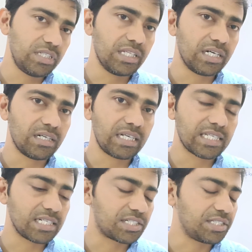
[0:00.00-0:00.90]
in the
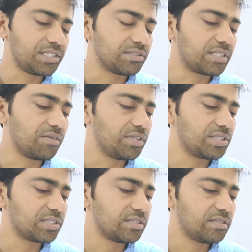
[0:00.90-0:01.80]
SLST
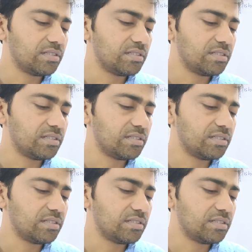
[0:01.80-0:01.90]
syllabus.